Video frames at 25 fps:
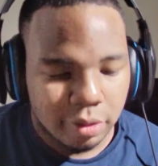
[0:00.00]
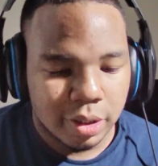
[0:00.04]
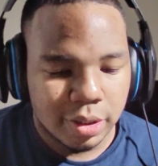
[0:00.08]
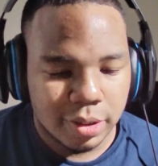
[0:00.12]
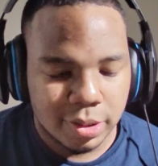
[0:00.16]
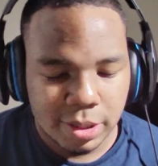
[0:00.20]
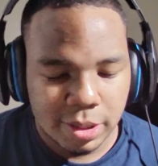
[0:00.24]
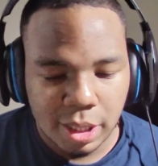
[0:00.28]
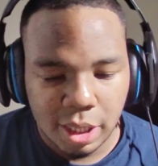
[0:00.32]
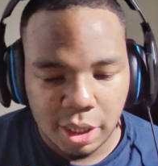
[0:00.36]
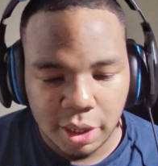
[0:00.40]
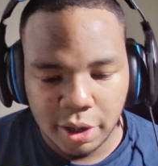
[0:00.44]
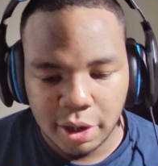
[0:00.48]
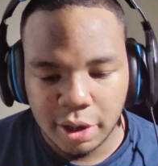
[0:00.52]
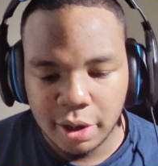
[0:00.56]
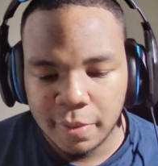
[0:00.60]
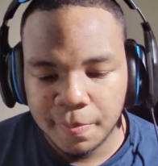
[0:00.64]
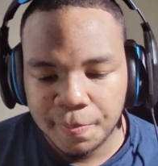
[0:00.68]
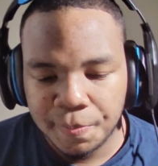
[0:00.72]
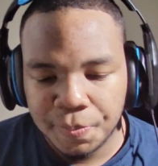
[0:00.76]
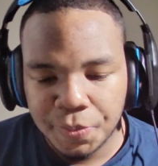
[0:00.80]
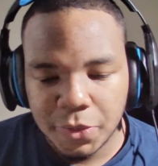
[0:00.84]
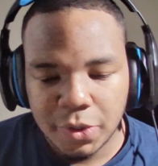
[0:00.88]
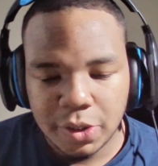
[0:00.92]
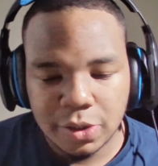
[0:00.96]
It's there.
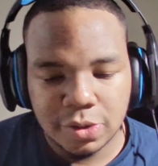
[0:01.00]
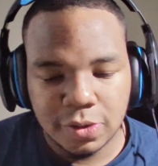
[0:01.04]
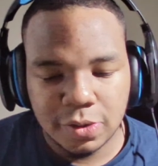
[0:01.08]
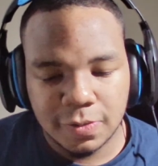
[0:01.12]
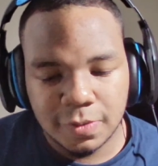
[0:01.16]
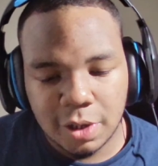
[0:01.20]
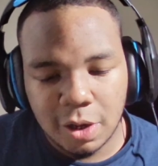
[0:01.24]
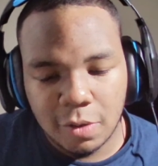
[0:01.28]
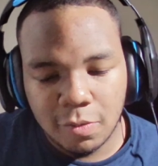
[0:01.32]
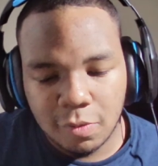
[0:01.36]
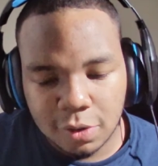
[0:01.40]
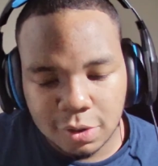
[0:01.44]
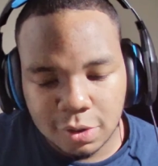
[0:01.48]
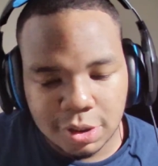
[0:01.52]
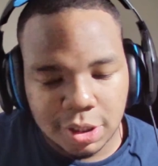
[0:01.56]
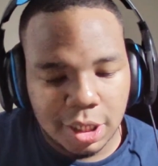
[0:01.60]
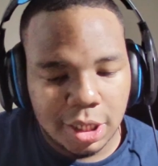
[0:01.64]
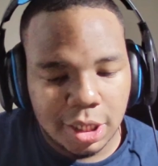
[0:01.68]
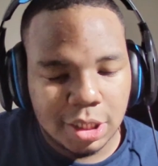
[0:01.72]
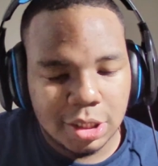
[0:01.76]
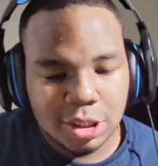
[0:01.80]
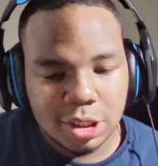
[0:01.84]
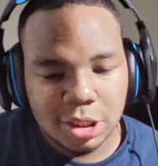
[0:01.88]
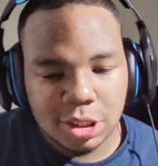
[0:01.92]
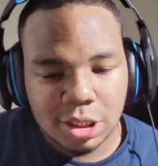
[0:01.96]
So if y'all want
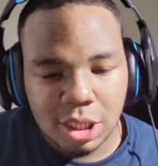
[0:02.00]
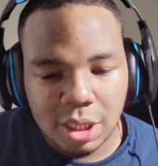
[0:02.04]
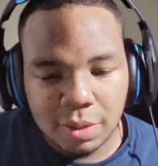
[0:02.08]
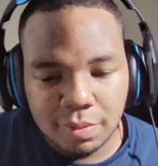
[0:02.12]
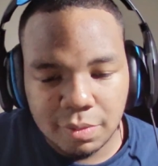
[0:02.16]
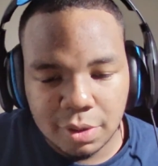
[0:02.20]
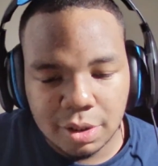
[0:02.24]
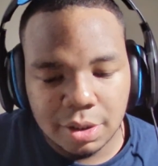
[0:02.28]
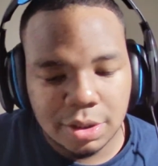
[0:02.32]
that, just let me,